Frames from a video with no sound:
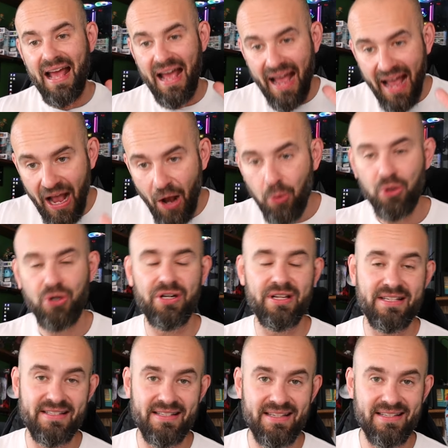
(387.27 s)
How good
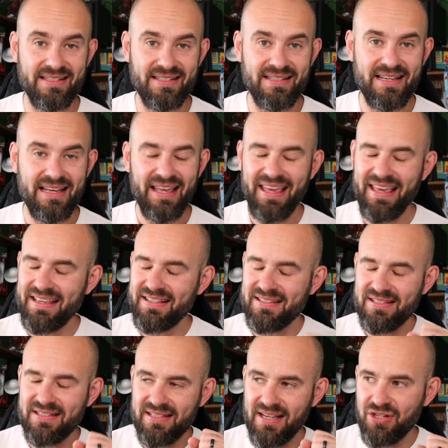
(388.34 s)
is this? He is
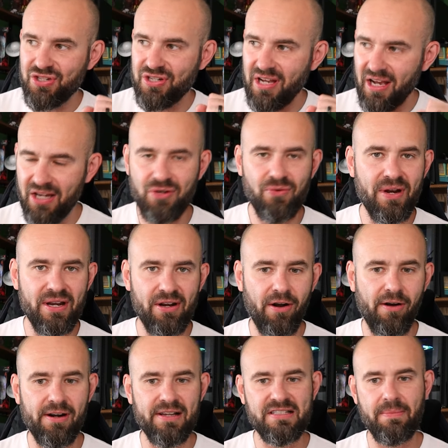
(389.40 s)
such an underrated
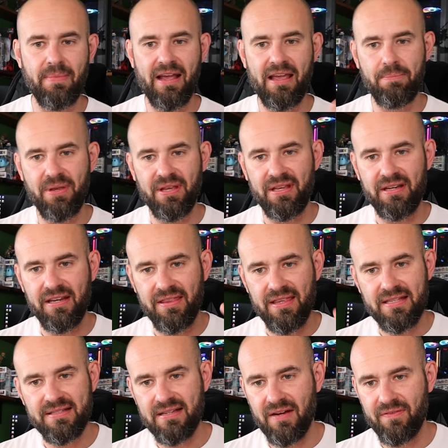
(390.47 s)
artist in my opinion and
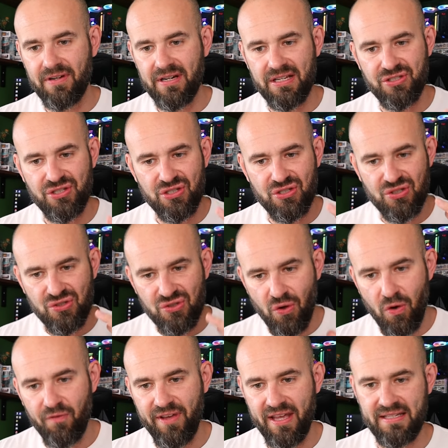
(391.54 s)
this cover is just
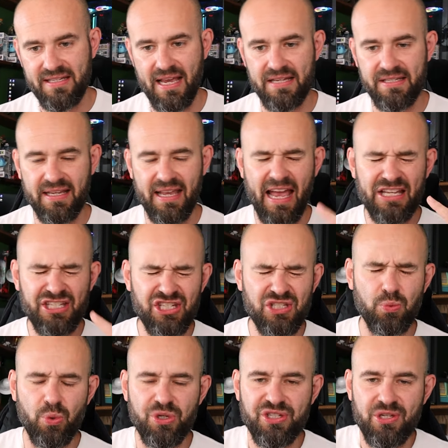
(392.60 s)
so fantastic. I
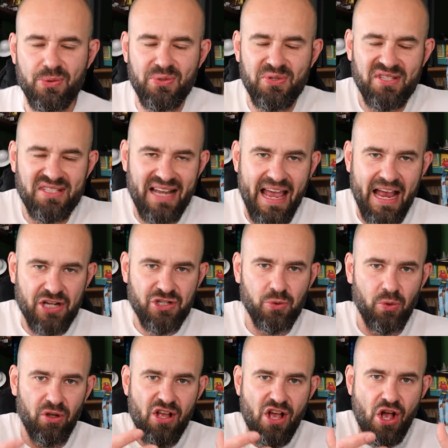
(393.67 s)
just wish this was an
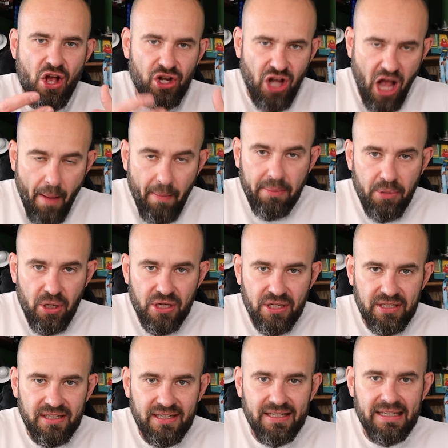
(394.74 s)
actual comic
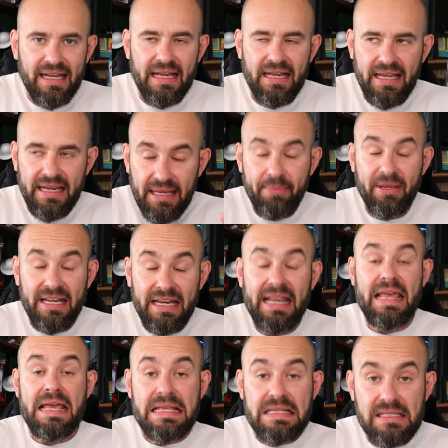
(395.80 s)
book. It, I mean it
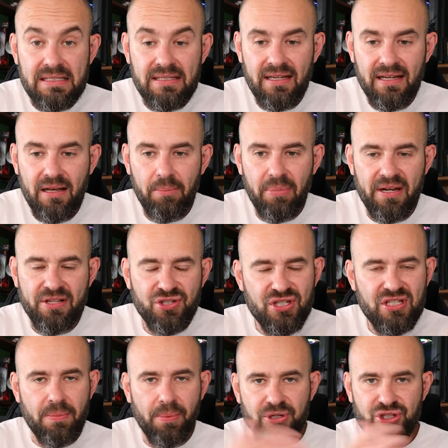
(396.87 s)
is, but it's
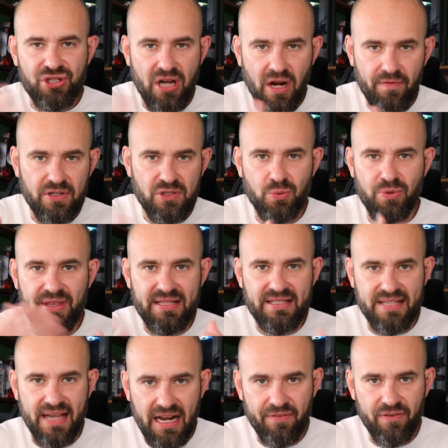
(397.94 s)
just a bunch of covers with
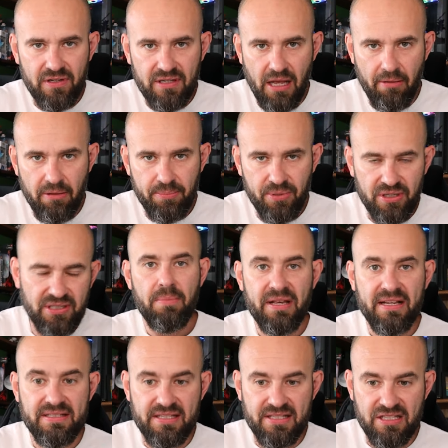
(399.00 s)
inside of a comic book
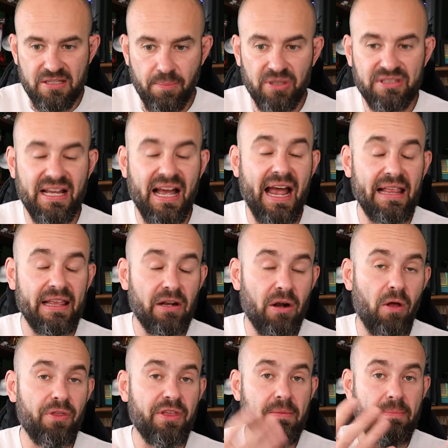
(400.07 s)
because this is a book to highlight
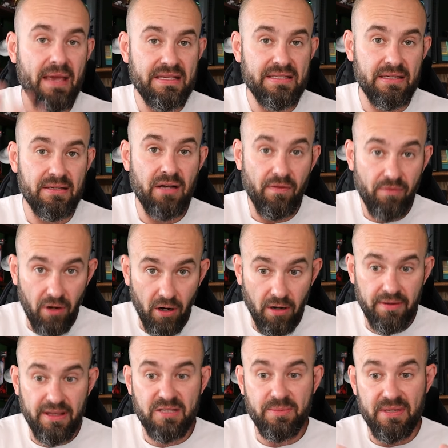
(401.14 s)
all the amazing cover
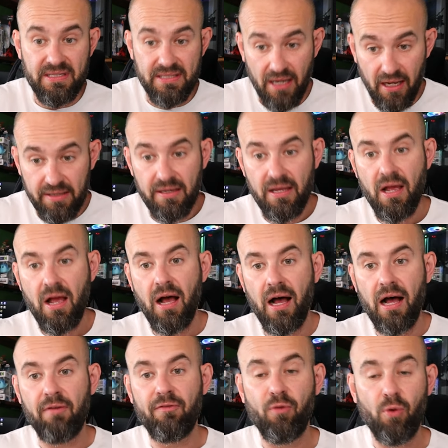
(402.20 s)
art that's been done
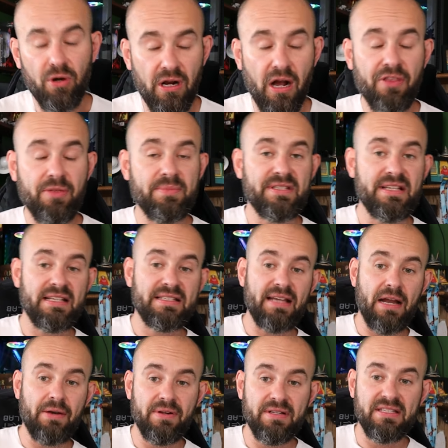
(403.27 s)
uh, for Gotham City
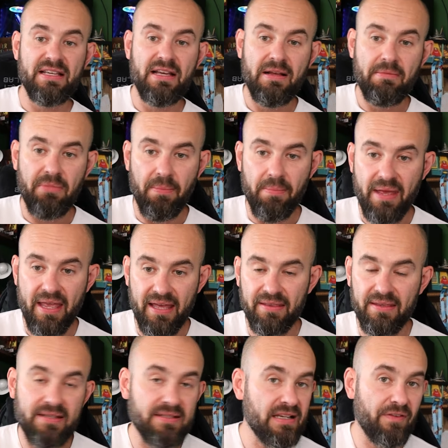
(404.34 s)
Sirens. But
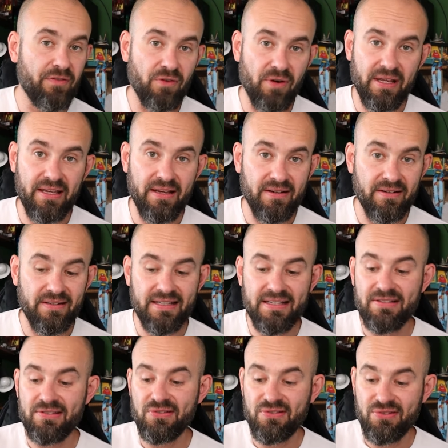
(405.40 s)
man, this cover right here
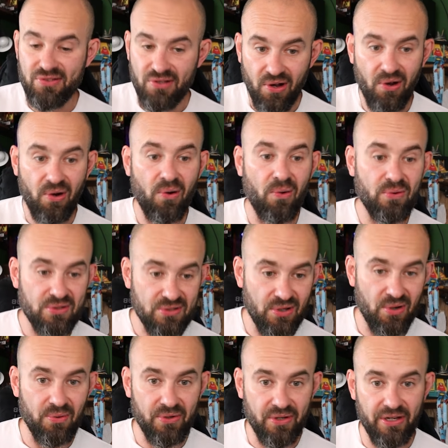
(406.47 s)
is so,
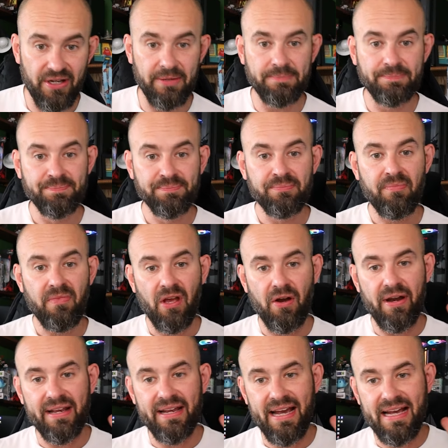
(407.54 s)
so good.
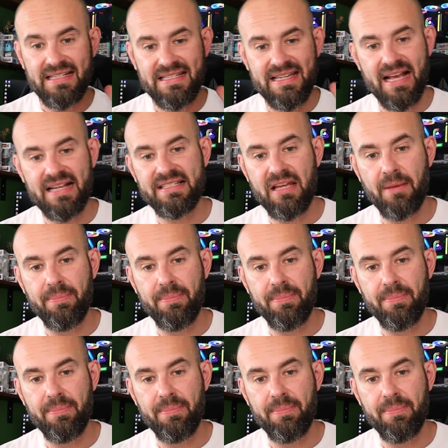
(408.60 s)
All right, guys, next